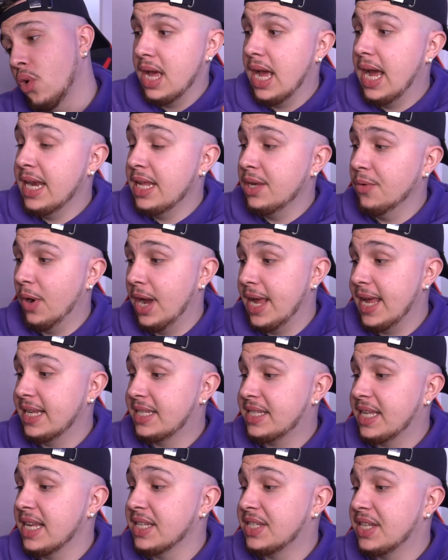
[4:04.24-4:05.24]
Anyway, it
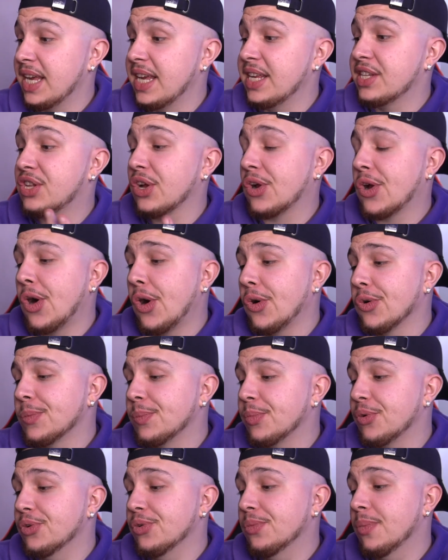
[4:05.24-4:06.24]
says here it's a cold
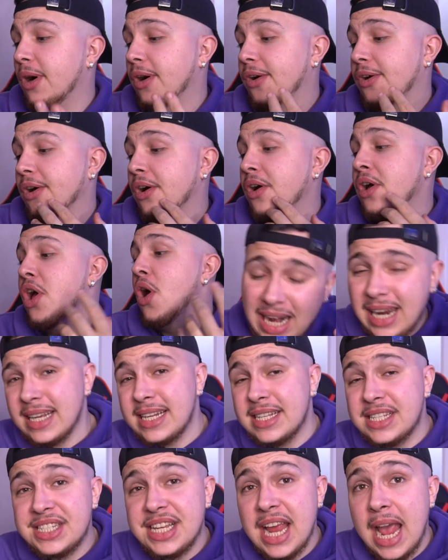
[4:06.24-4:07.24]
brew mocha. I'll
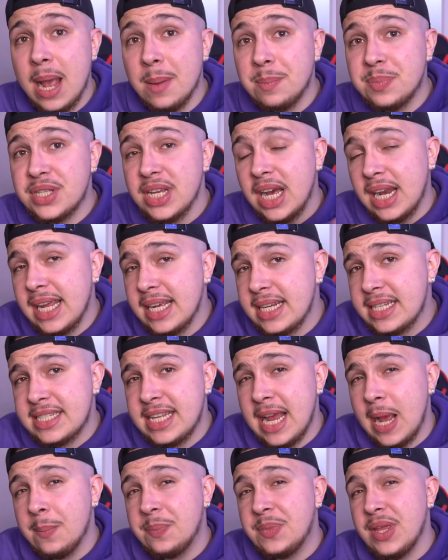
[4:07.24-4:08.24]
accept
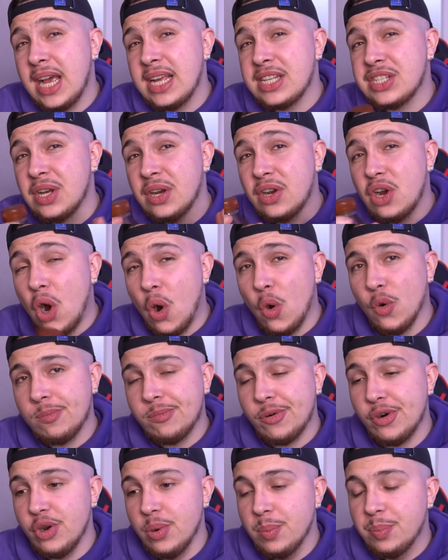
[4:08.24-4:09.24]
it as a cold
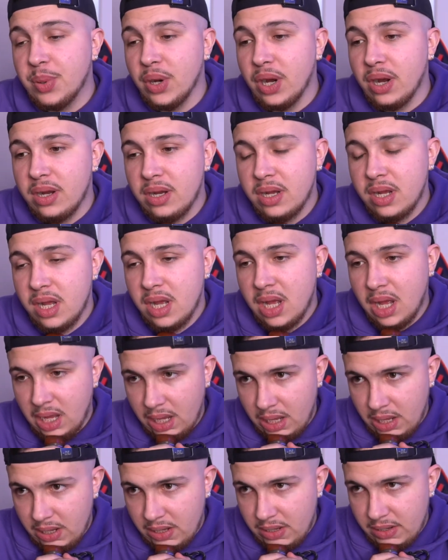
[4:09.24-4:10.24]
brew, but
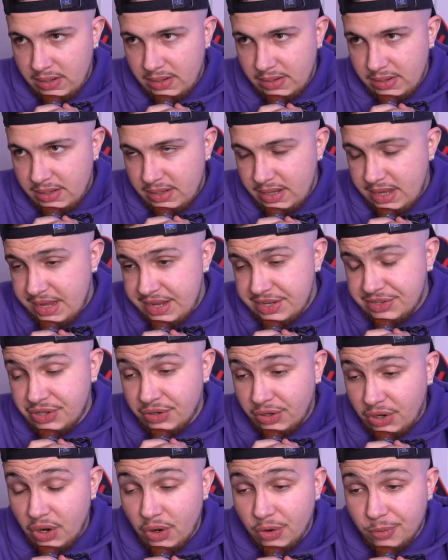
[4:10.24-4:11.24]
it is a
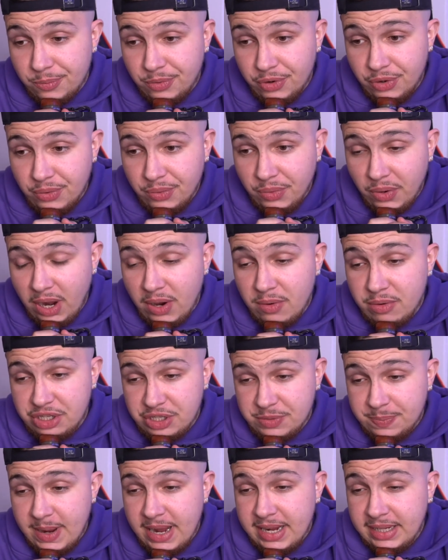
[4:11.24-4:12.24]
cold brew. I
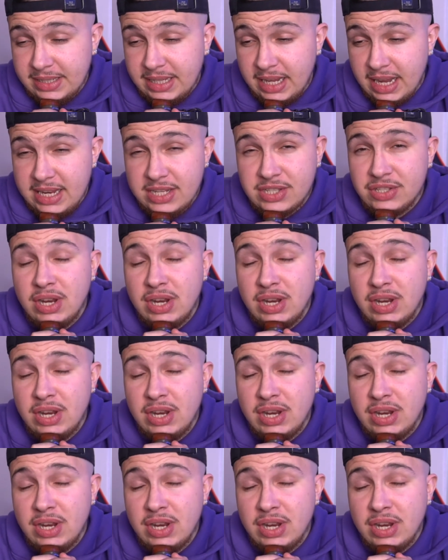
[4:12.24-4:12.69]
respect that.